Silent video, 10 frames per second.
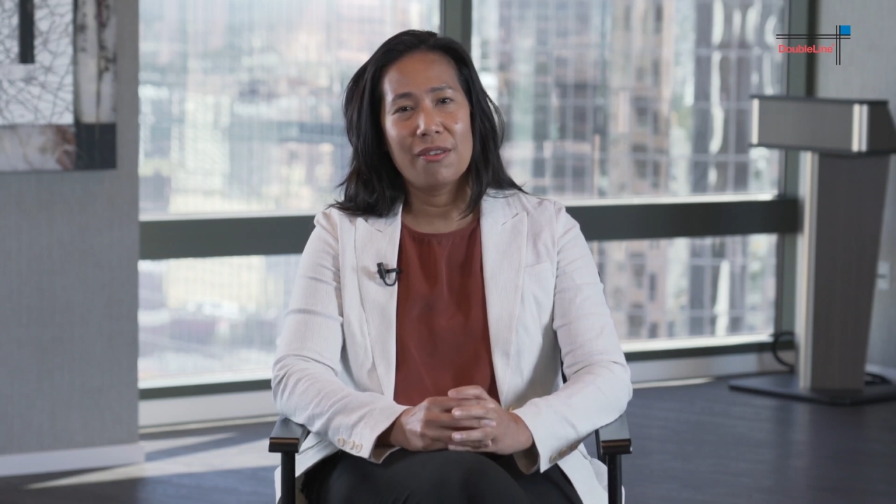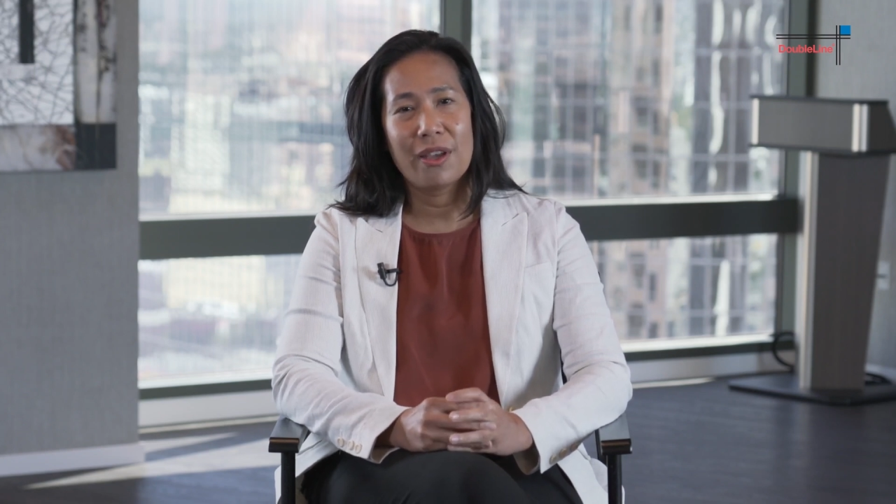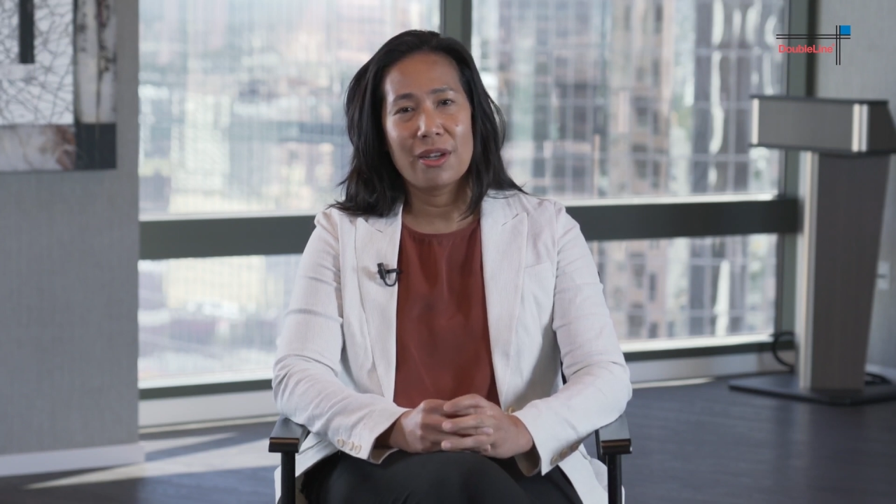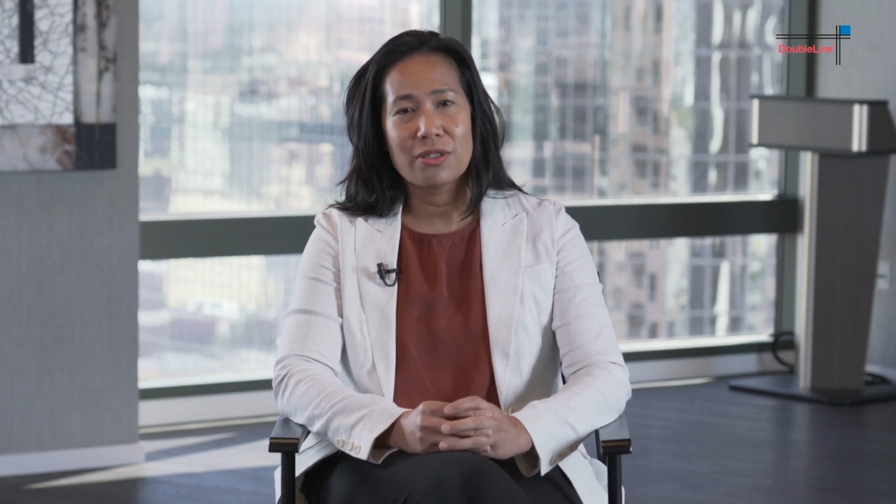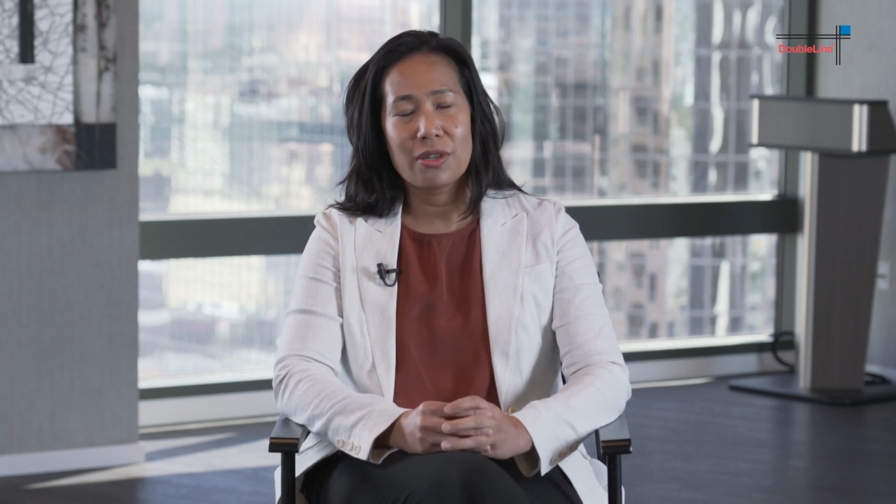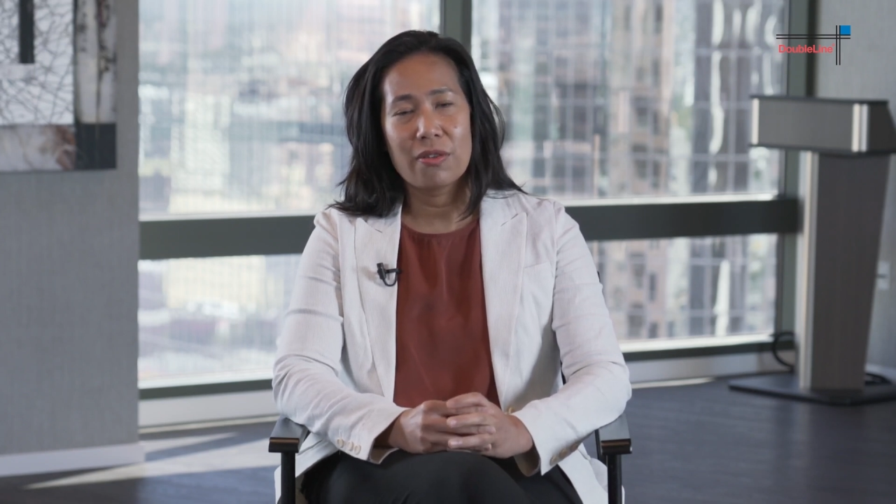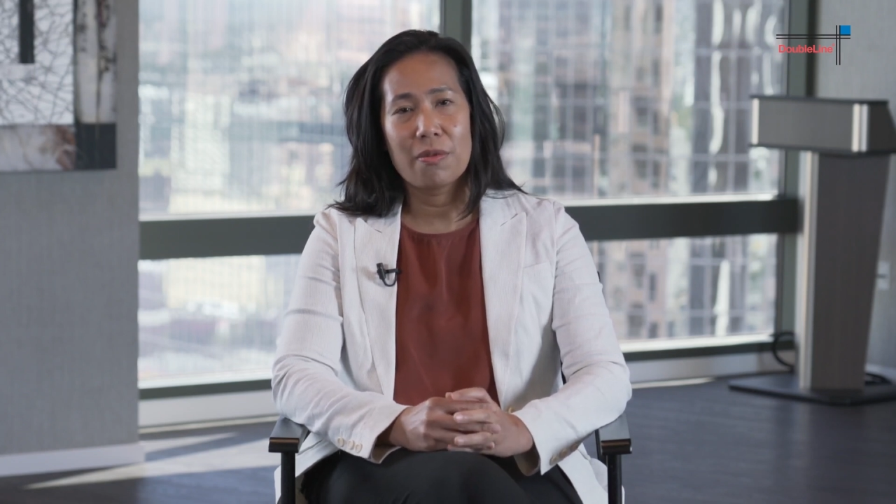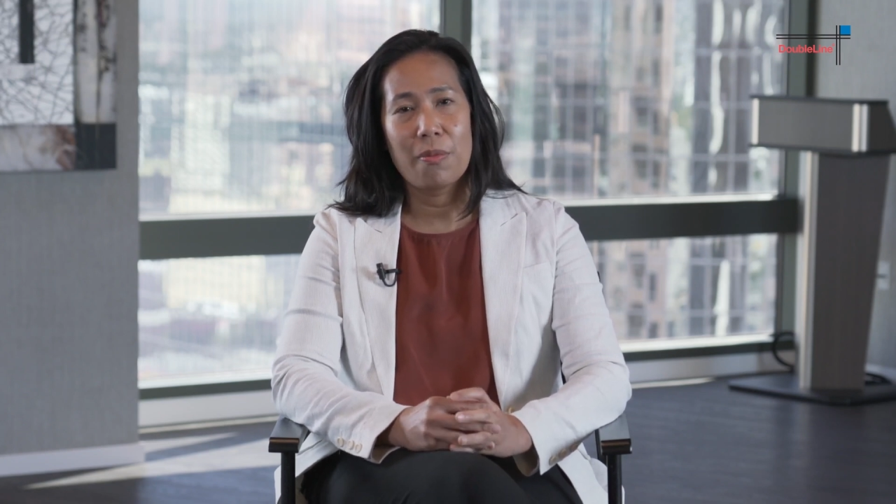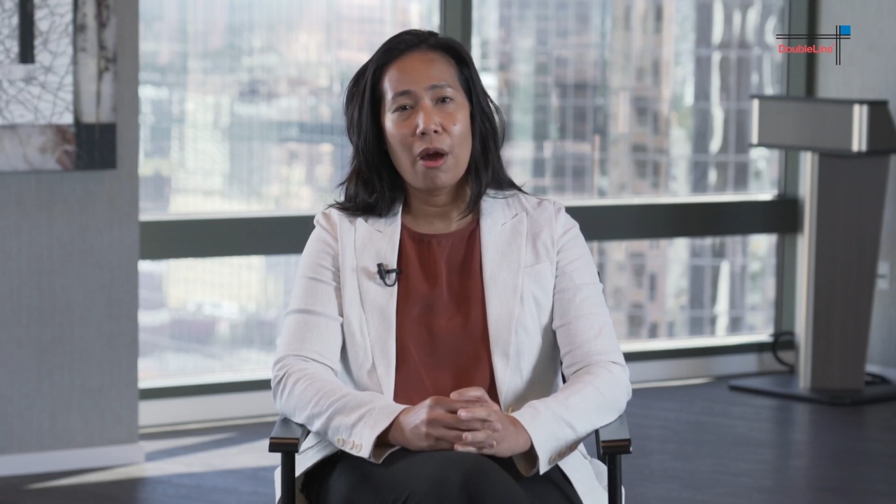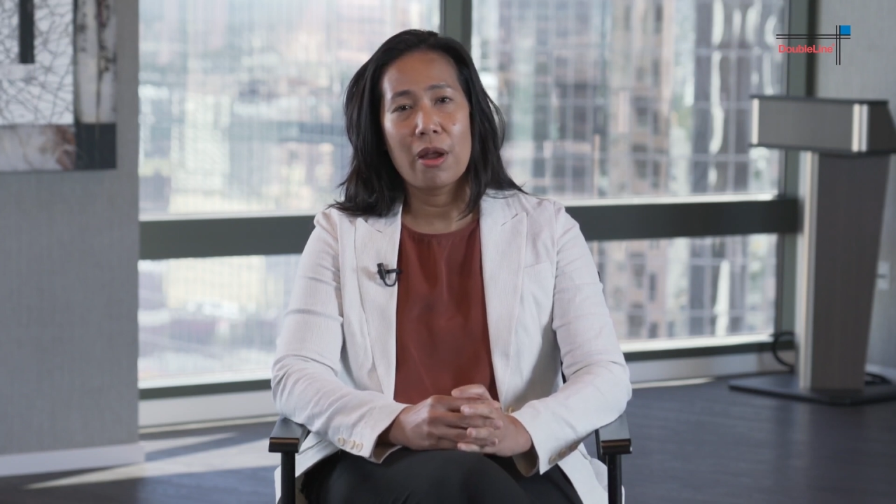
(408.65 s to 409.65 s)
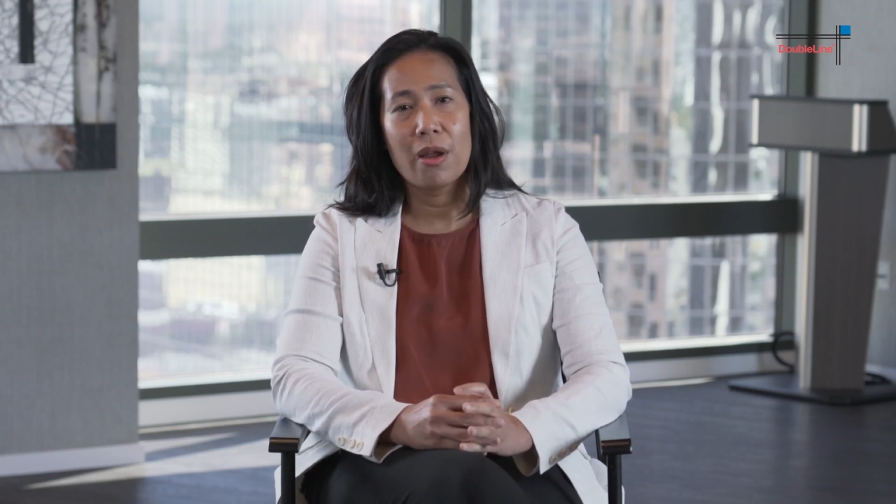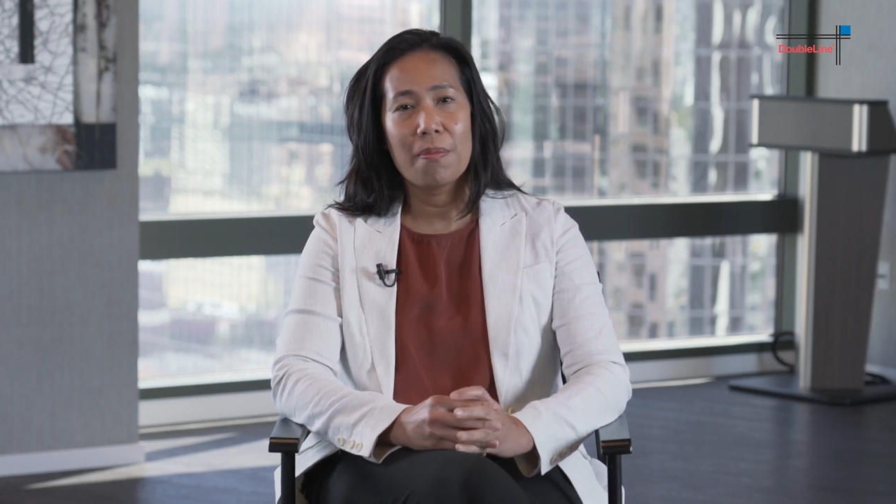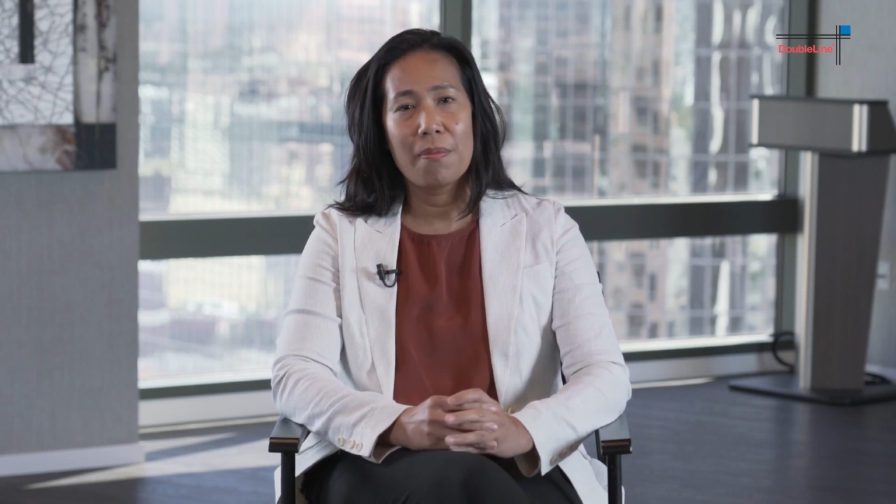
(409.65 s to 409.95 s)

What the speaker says: advantage of the broad